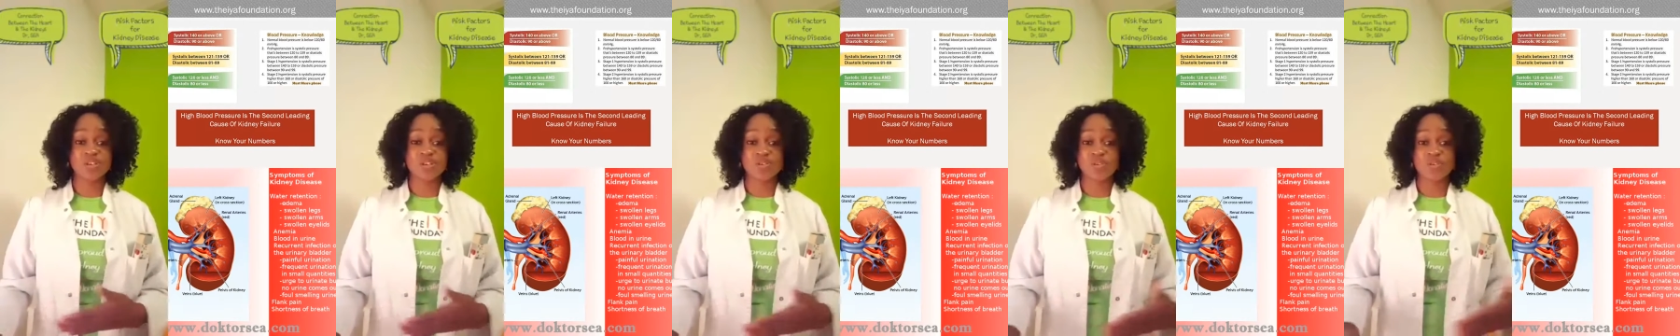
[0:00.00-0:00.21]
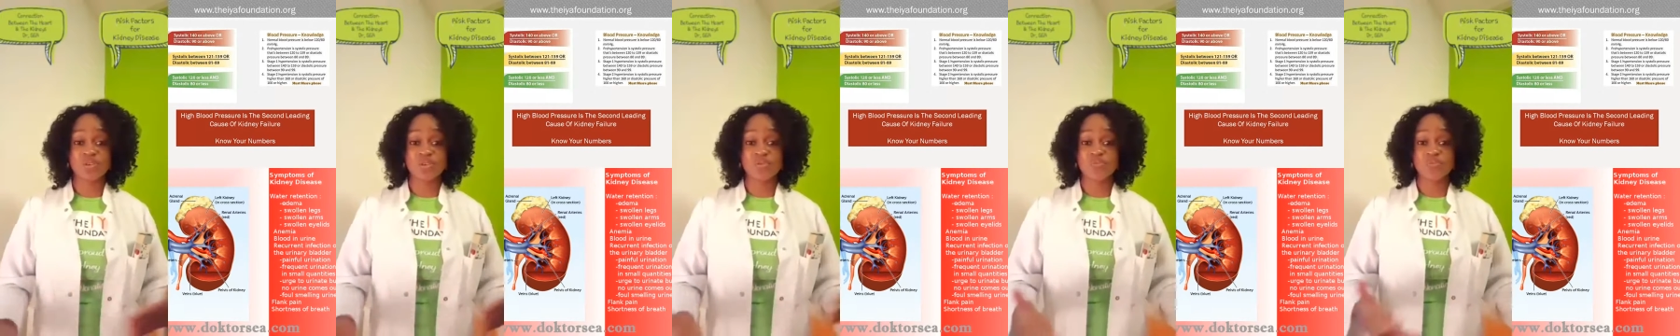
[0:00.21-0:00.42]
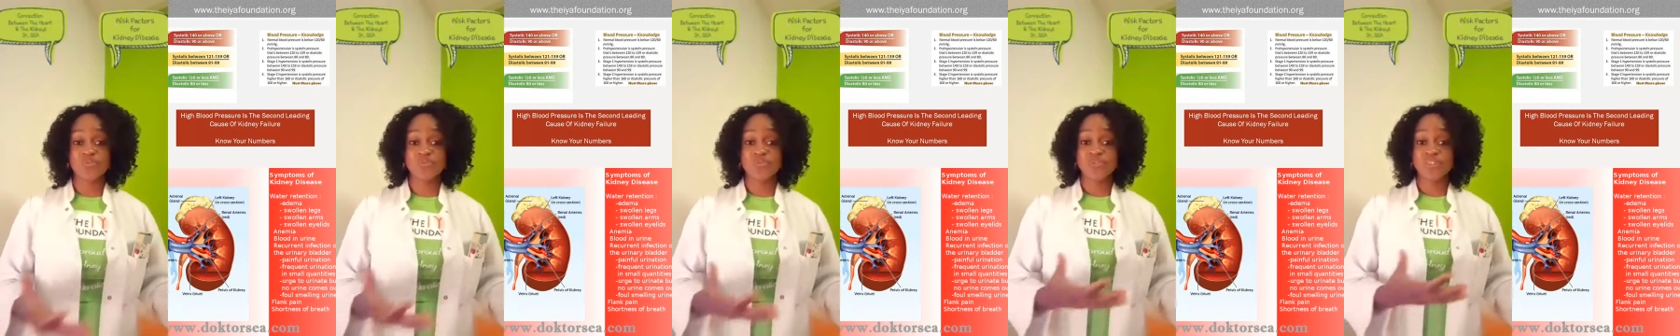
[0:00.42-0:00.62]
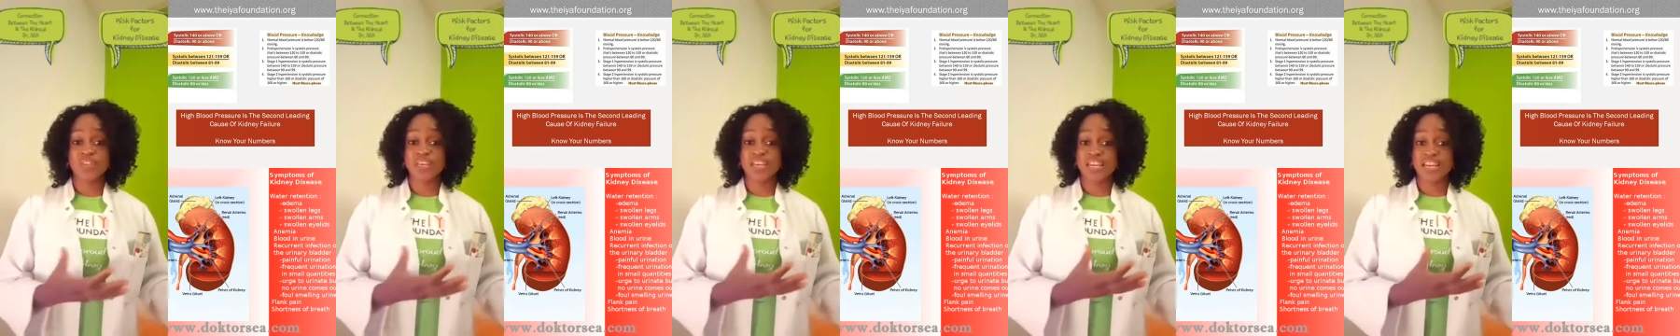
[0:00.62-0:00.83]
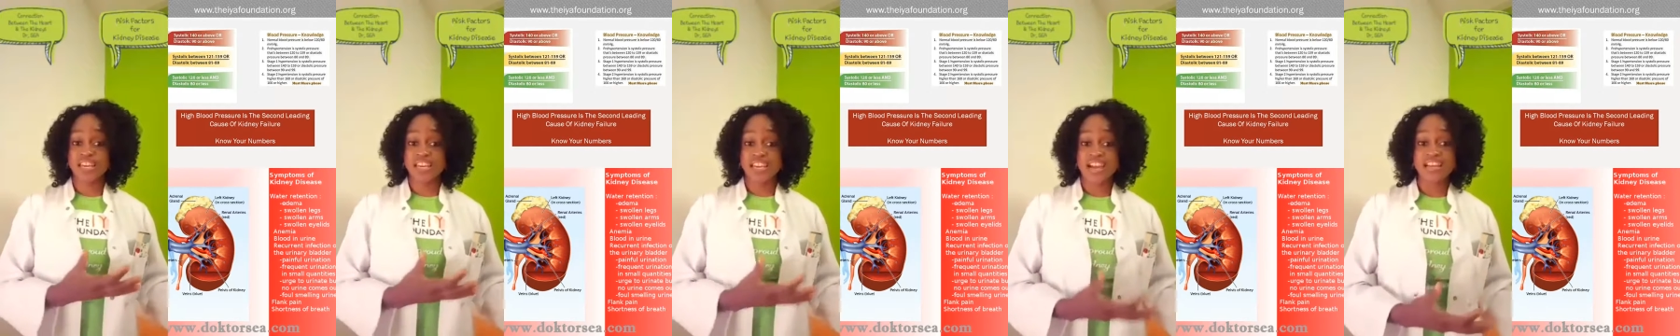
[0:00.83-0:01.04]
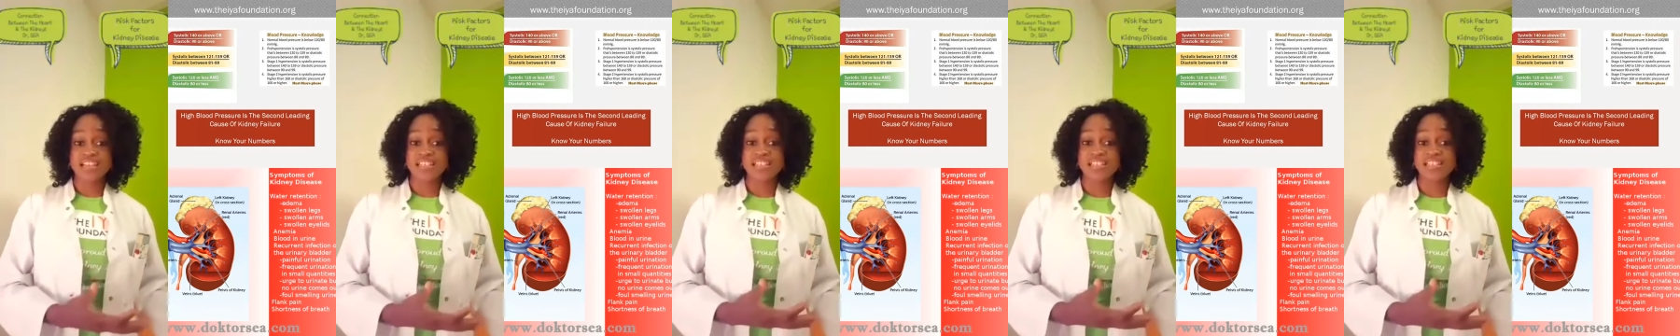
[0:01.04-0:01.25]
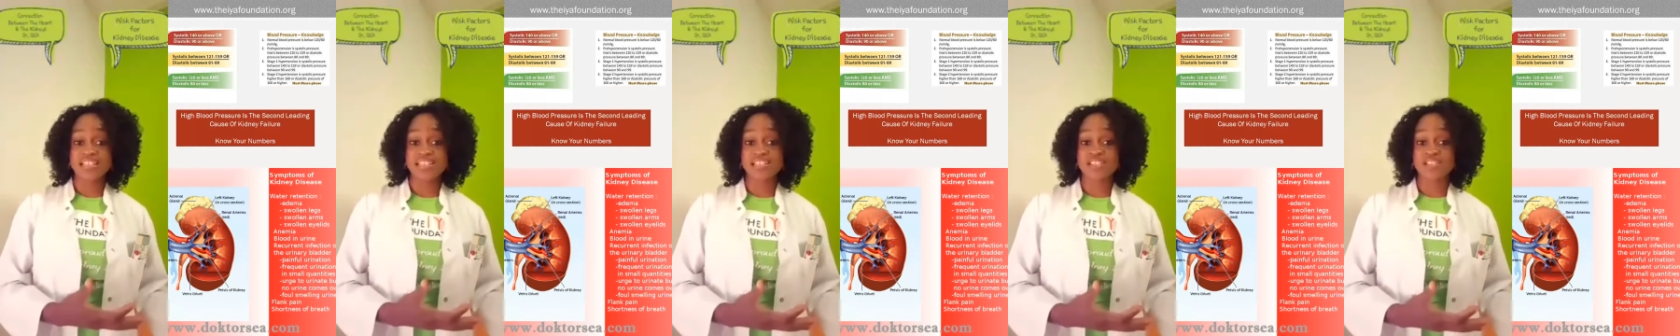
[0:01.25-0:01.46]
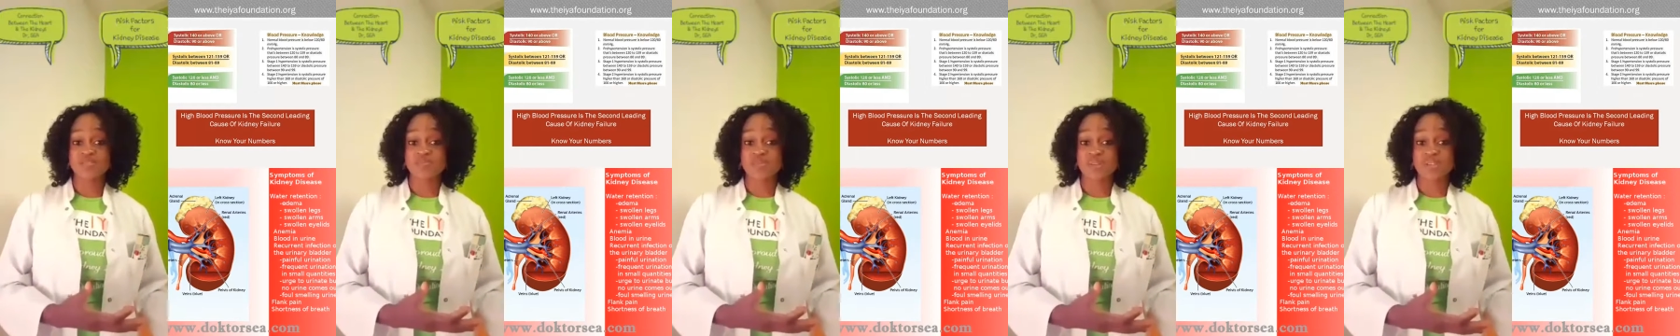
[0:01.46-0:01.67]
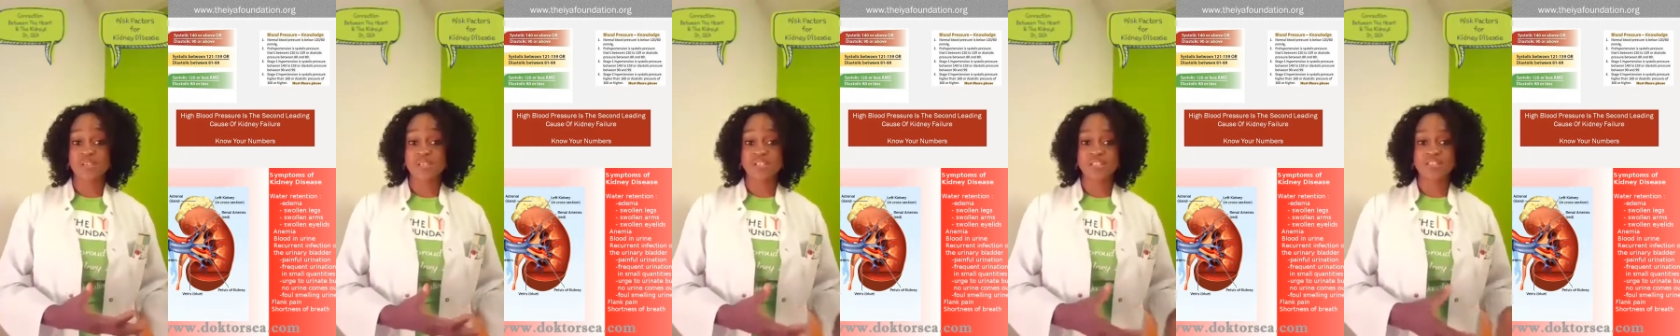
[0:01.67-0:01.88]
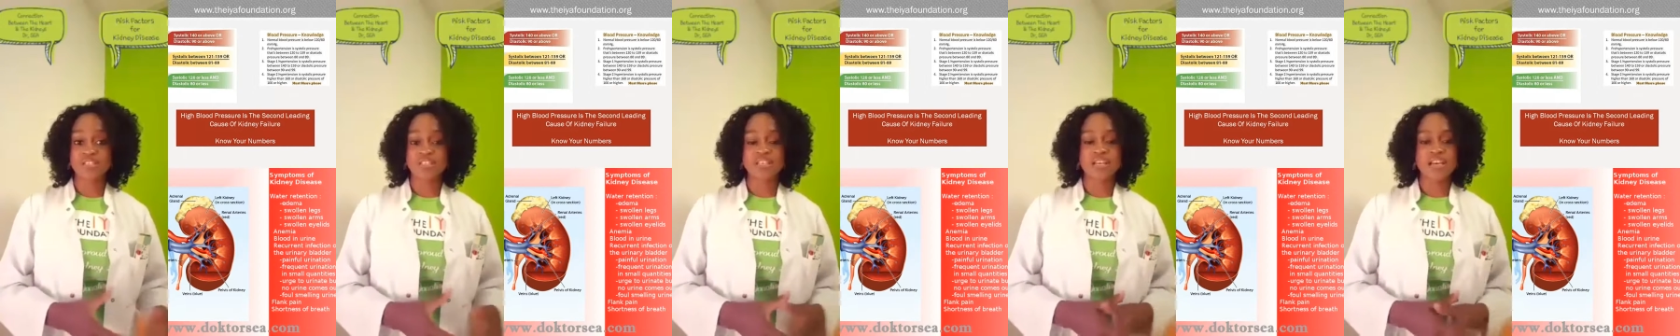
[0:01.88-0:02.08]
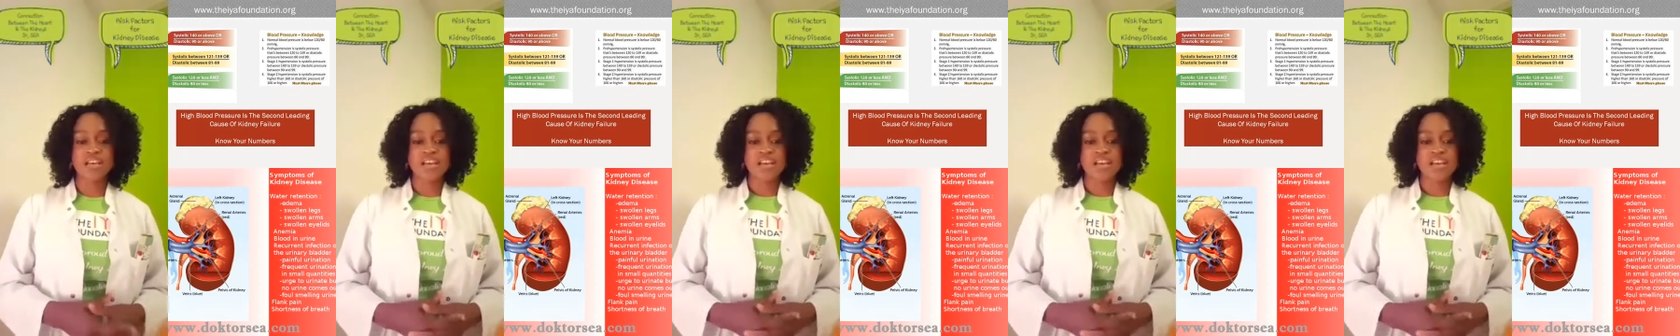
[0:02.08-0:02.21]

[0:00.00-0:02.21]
nor a heart disease patient,